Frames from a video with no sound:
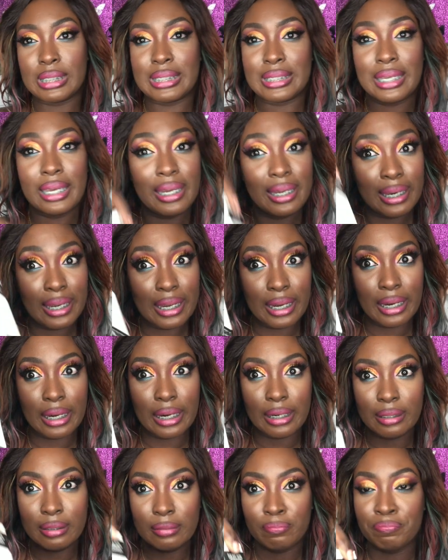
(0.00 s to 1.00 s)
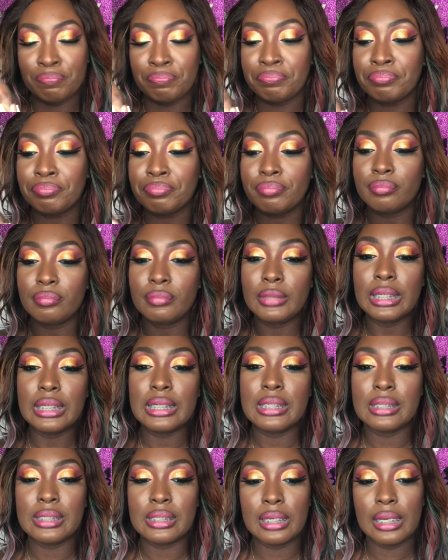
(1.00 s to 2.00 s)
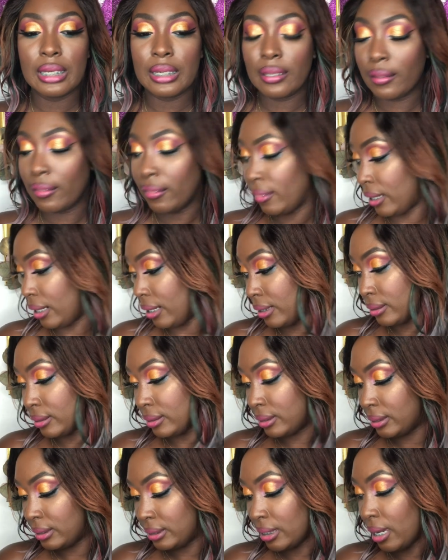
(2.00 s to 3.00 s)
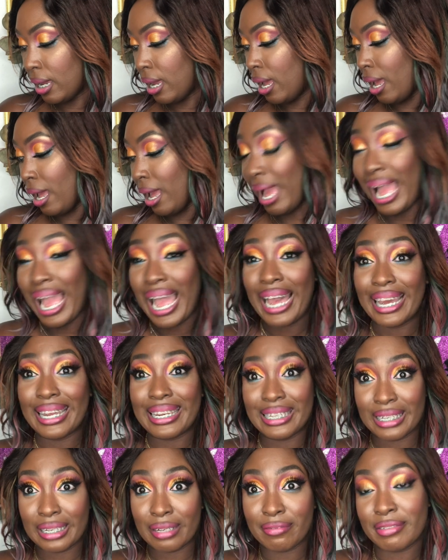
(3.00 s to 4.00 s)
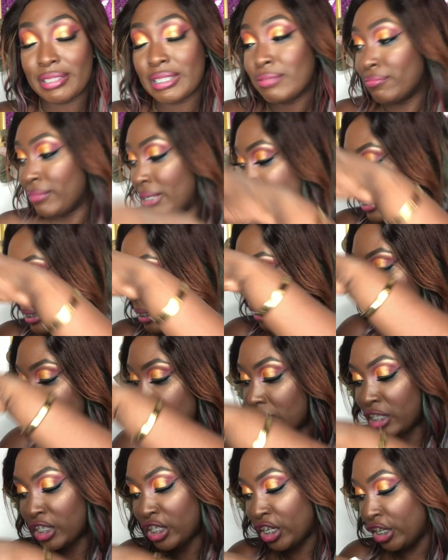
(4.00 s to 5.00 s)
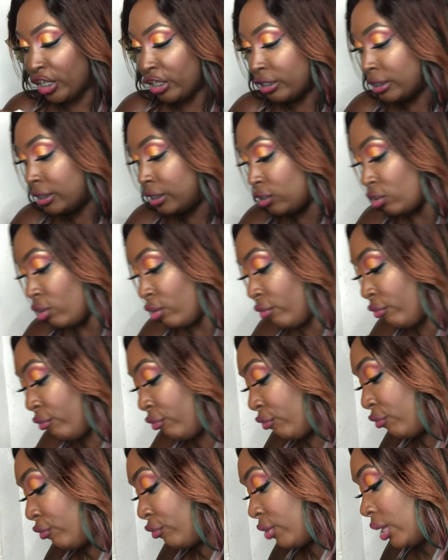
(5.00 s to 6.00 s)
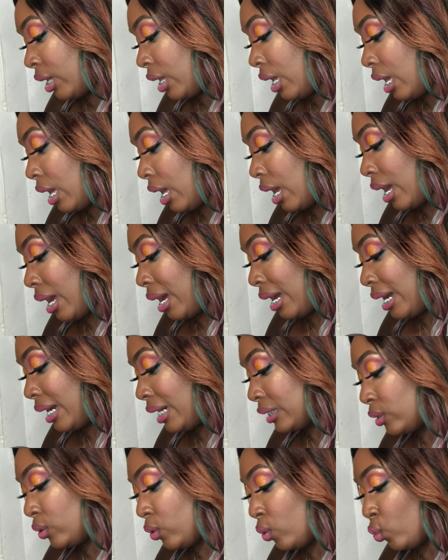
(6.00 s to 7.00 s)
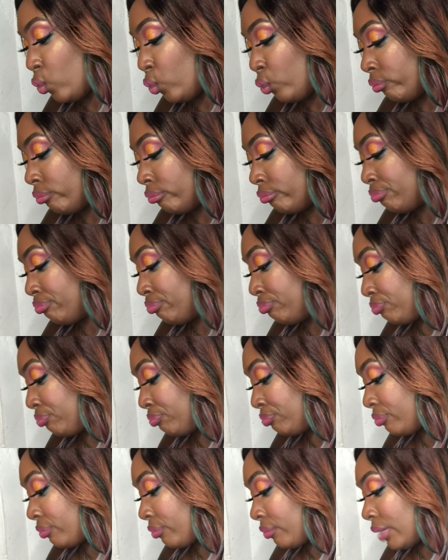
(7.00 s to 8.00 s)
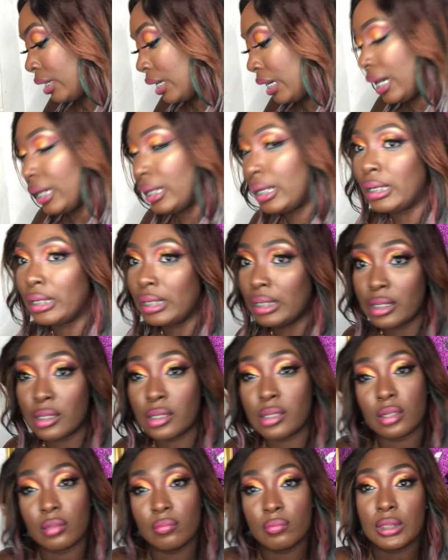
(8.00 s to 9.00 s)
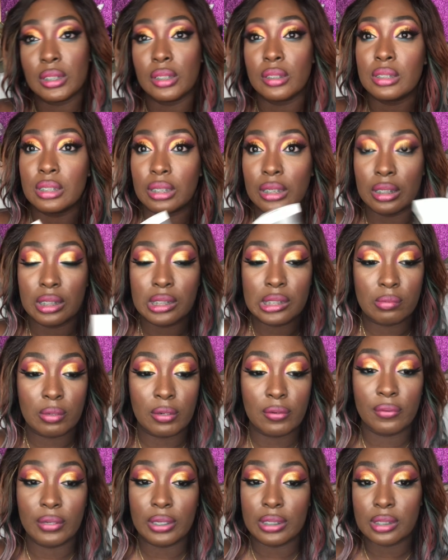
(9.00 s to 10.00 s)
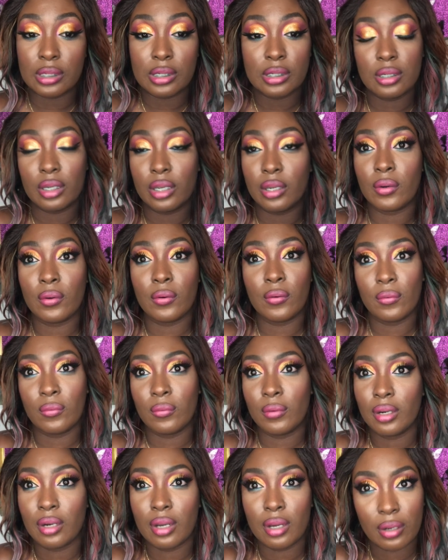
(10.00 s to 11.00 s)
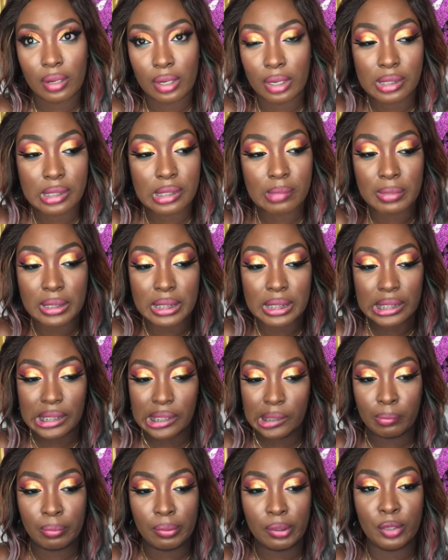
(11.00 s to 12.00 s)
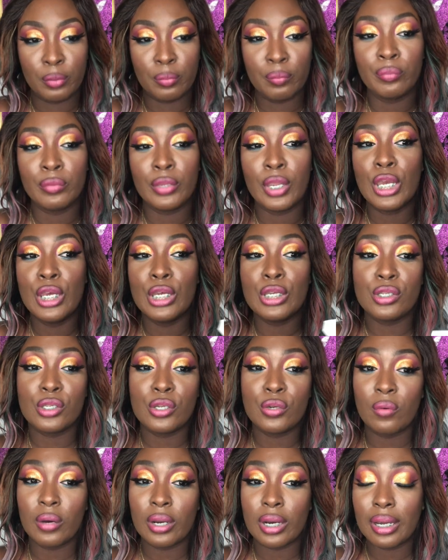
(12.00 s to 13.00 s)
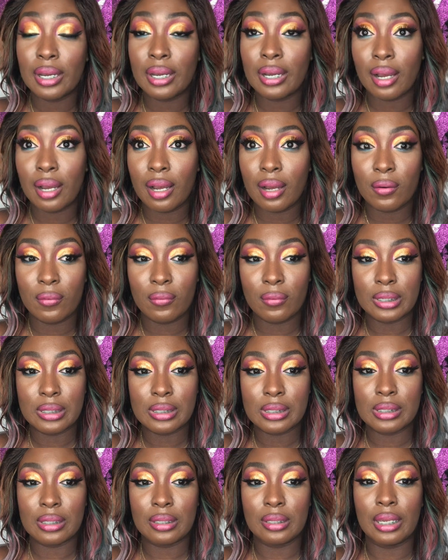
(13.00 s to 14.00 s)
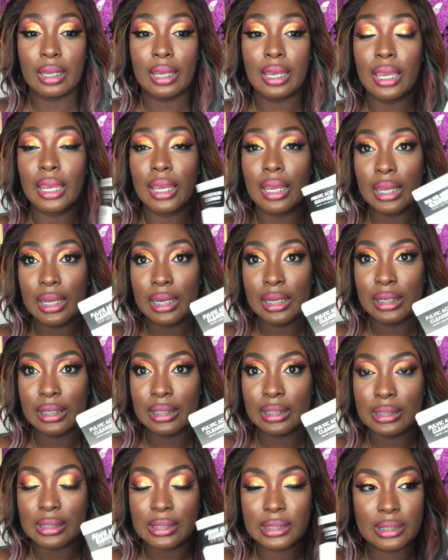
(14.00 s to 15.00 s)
skincare, seeing that I left my skincare stuff at home and I needed something to cleanse my face, because you know we're not gonna be sleeping. So what I got was the Inculus